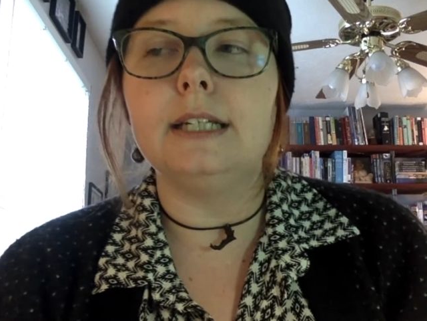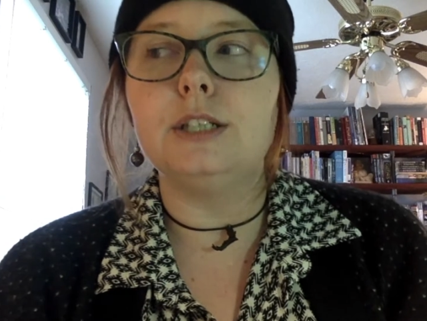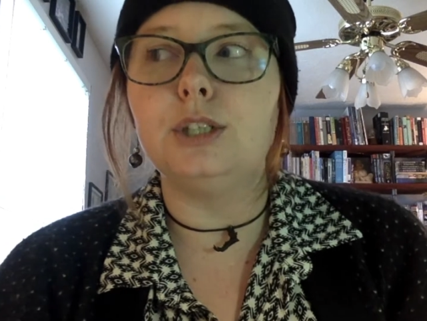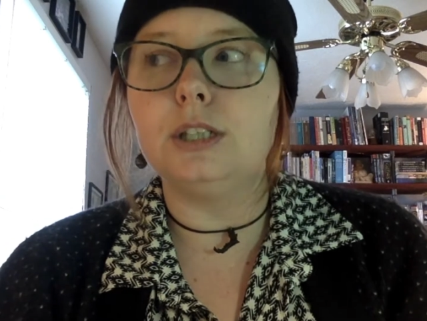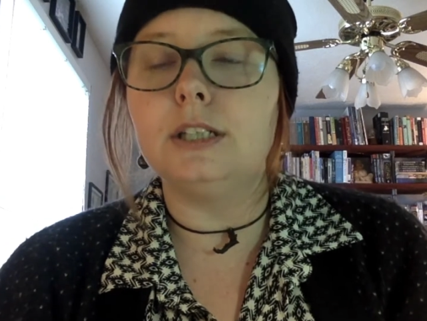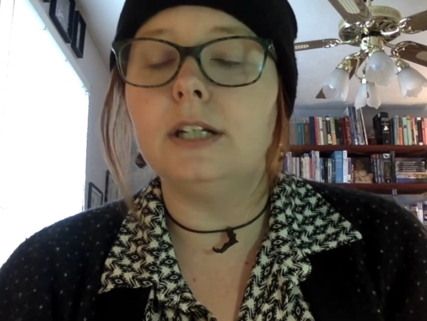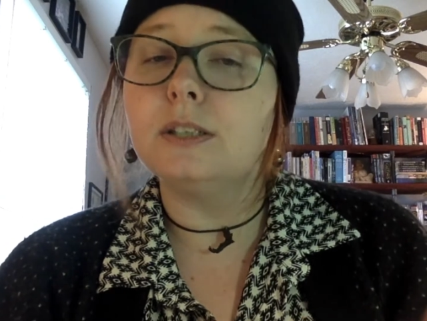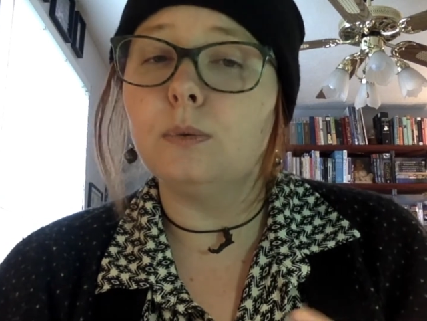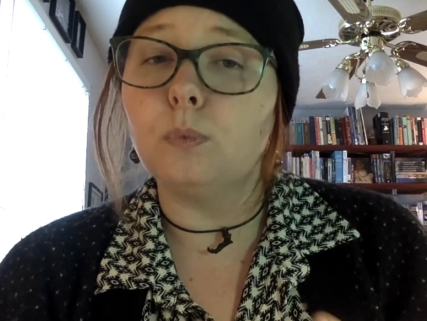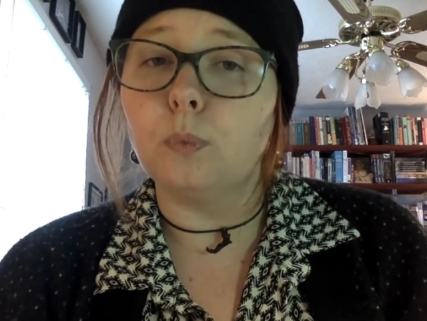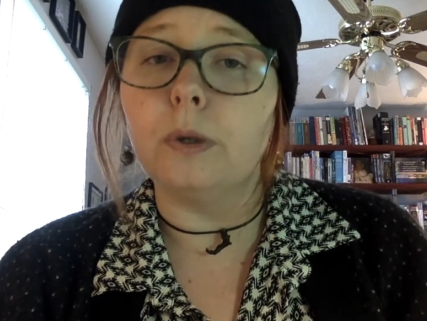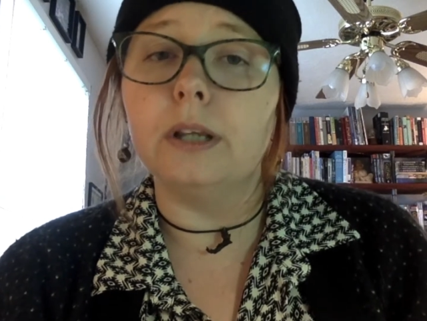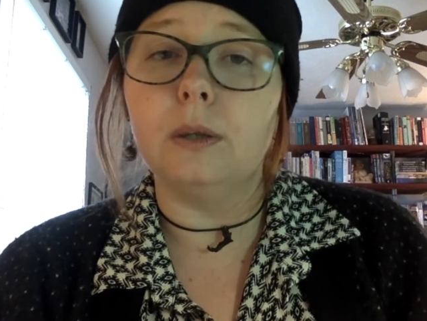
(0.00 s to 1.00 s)
and she does a
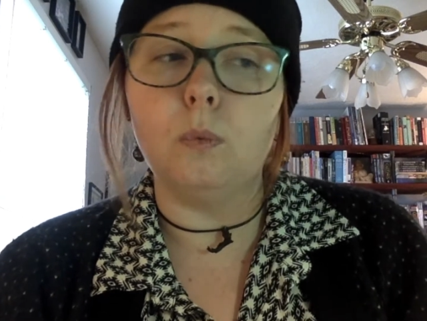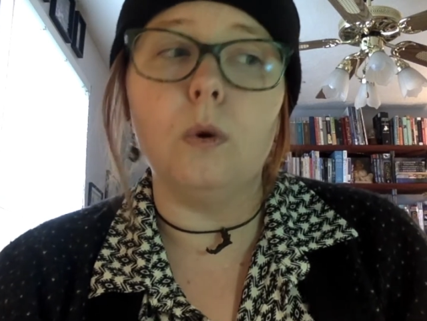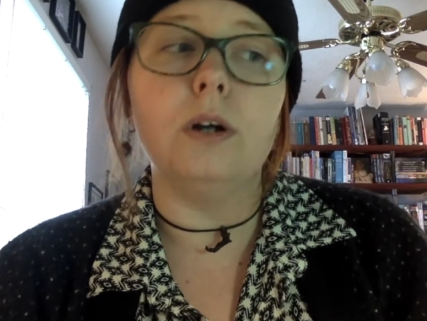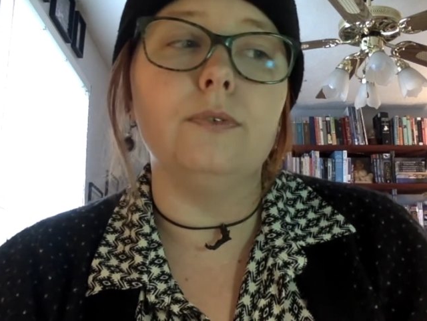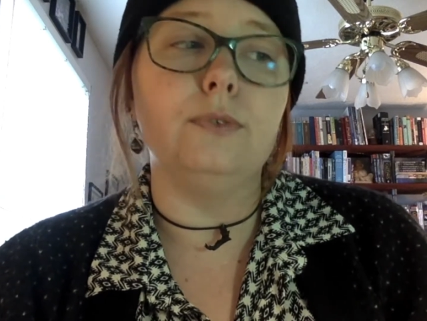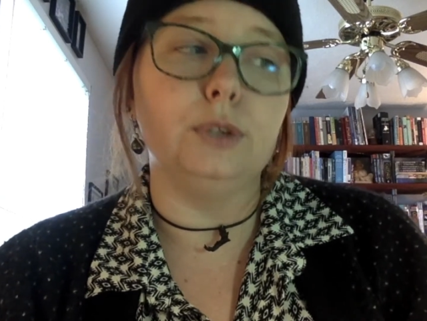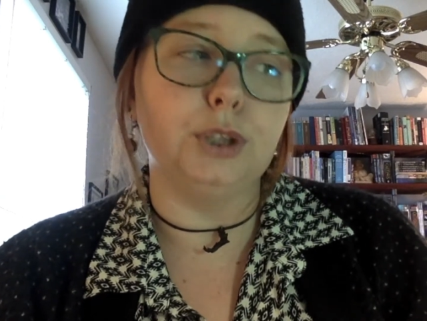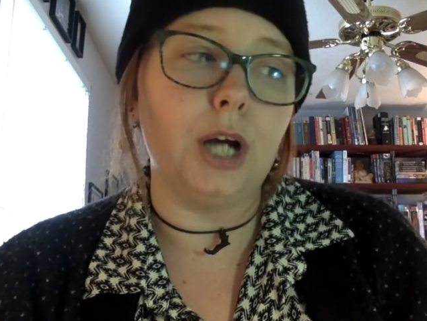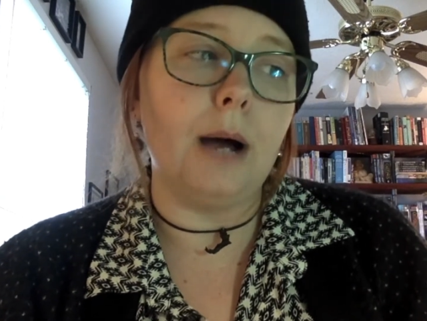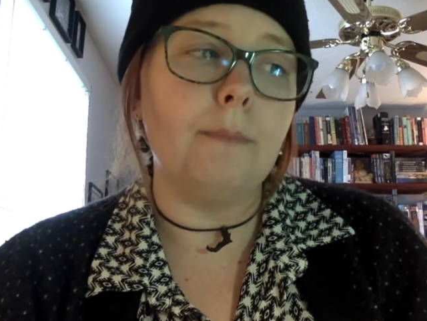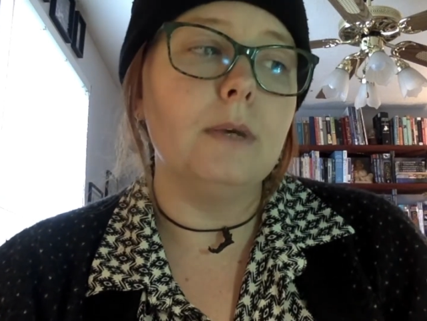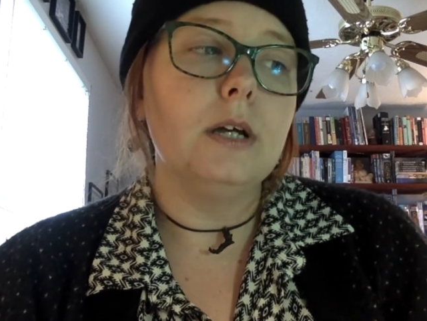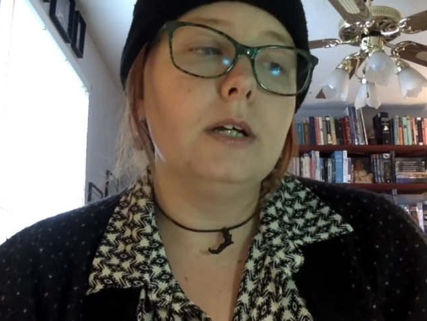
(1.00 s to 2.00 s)
really wonderful job.